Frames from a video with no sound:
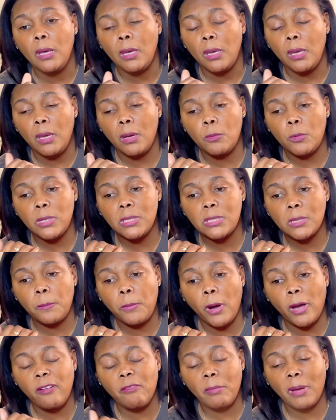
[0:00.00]
It was a
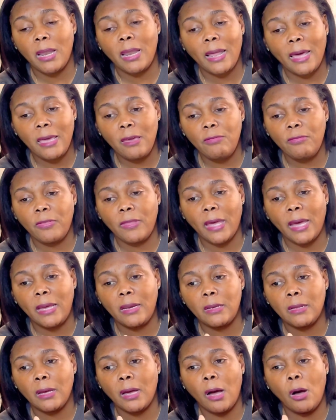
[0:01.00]
part of my life that
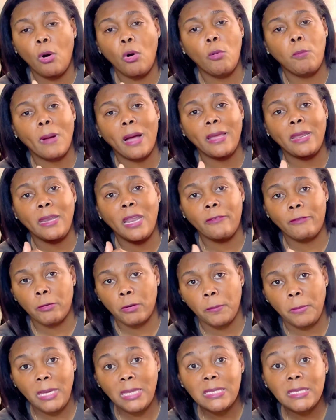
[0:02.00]
I hope never
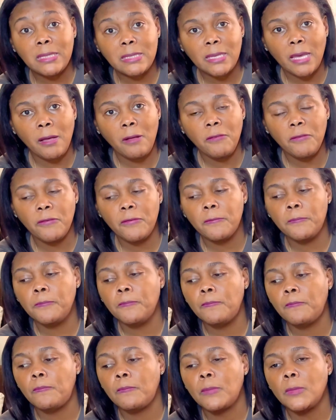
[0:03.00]
repeats itself,
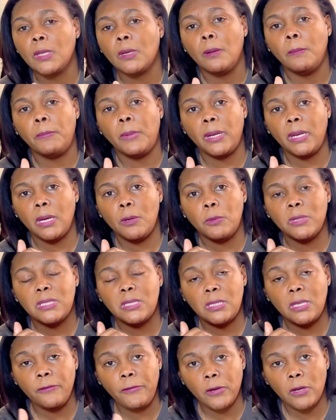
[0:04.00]
but it was
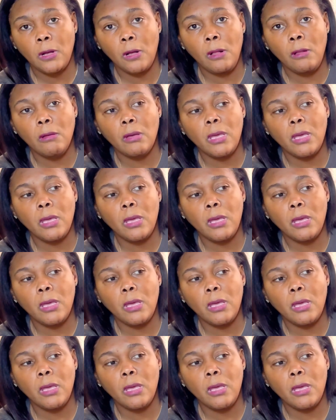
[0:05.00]
difficult.